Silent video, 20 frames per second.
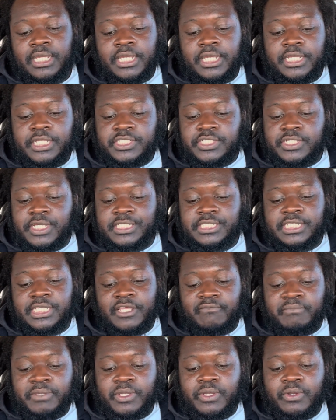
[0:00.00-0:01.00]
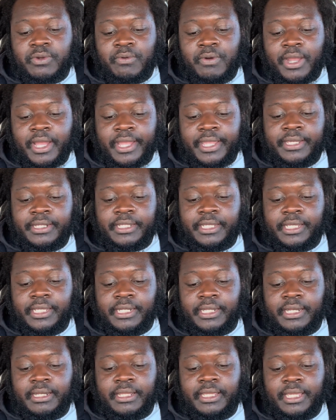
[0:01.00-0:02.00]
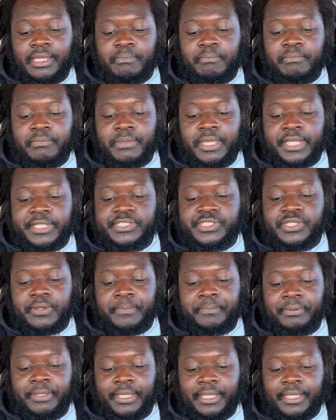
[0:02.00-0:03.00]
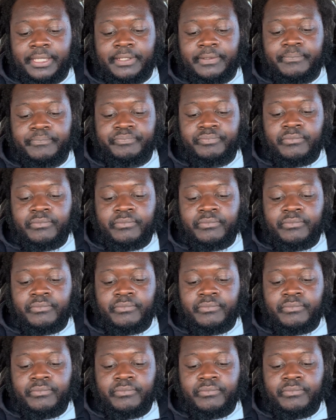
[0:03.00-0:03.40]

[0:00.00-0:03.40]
he just left me crying and in major pain.